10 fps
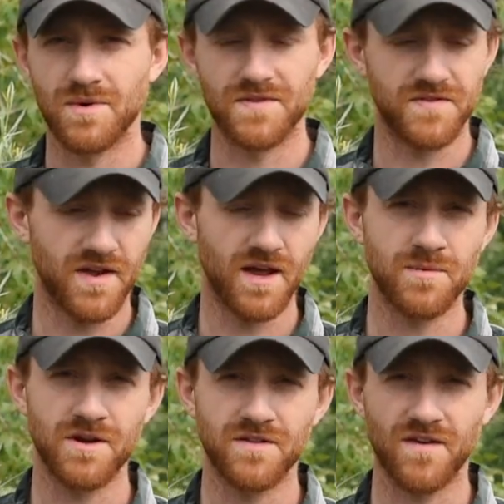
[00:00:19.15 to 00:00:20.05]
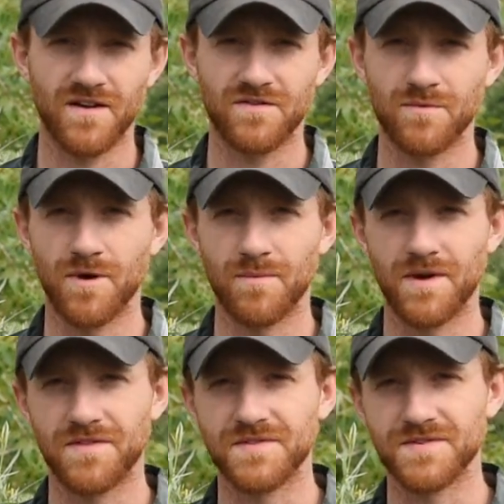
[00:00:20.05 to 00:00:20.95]
but today I'm here to talk to you about
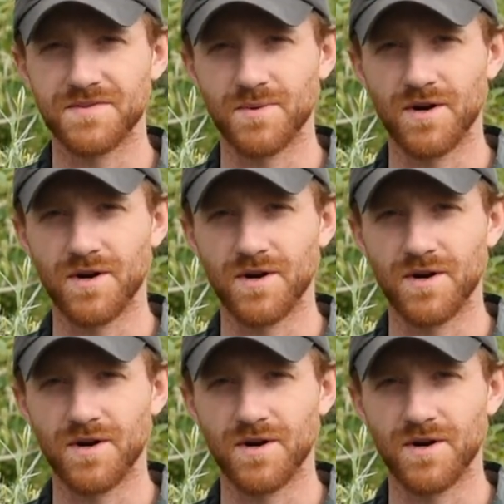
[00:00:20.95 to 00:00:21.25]
my thesis